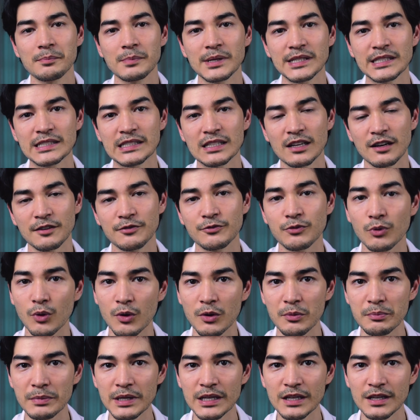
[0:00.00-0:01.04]
But
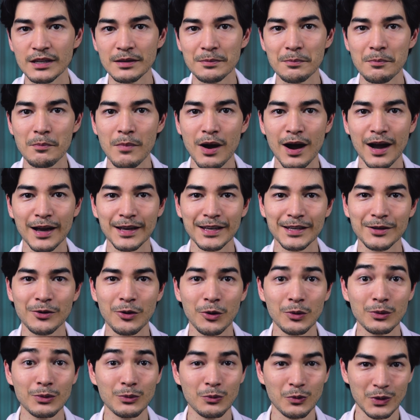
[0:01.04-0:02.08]
for me, my
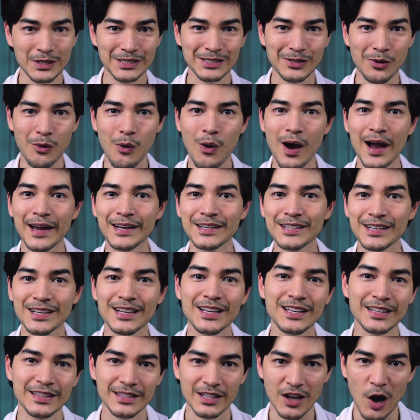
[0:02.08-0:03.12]
goal was quite
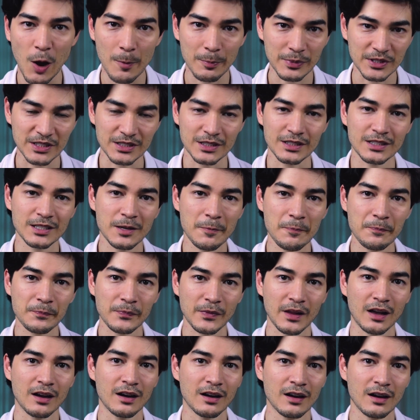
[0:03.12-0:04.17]
the opposite.
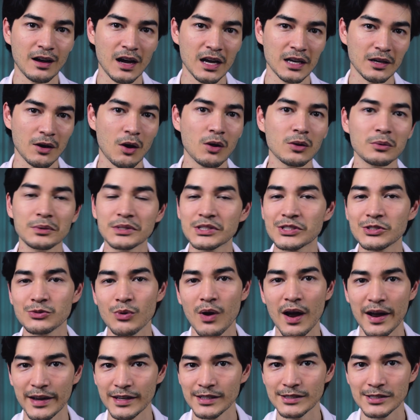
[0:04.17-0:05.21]
I always
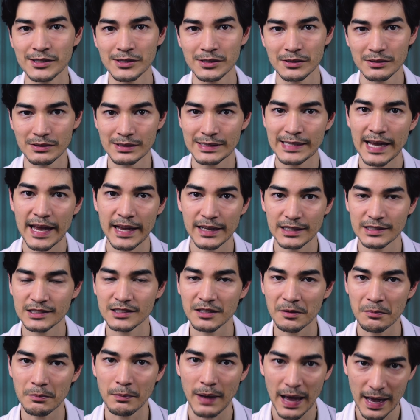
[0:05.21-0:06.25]
trying to gain
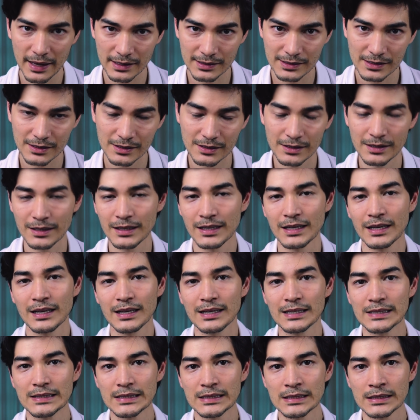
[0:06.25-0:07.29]
some mass.
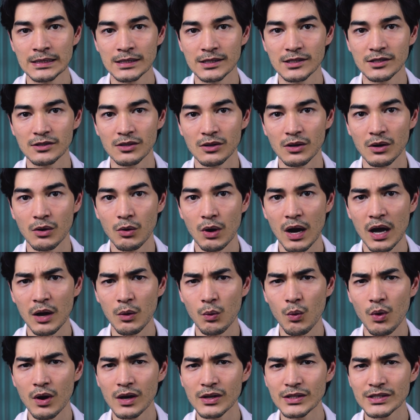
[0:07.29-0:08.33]
So I
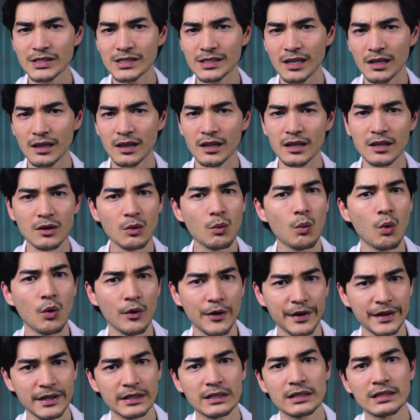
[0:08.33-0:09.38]
was a little
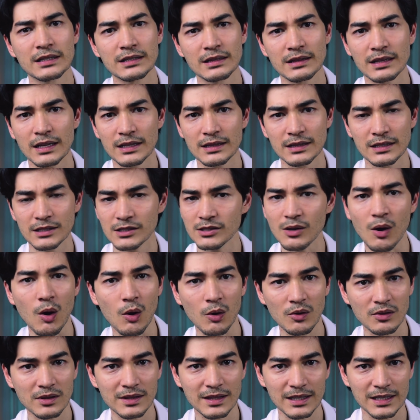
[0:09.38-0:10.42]
worried that this
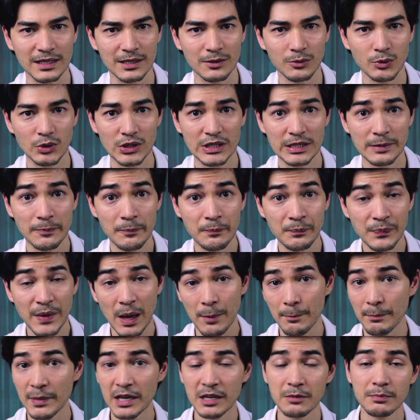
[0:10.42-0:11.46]
whole thing would
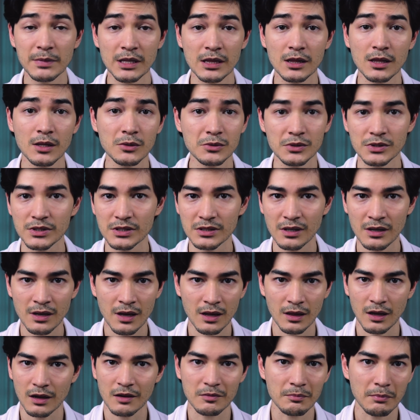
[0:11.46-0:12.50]
make me lose
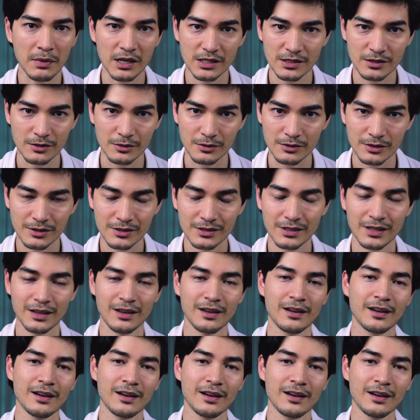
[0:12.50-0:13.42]
a lot of muscles.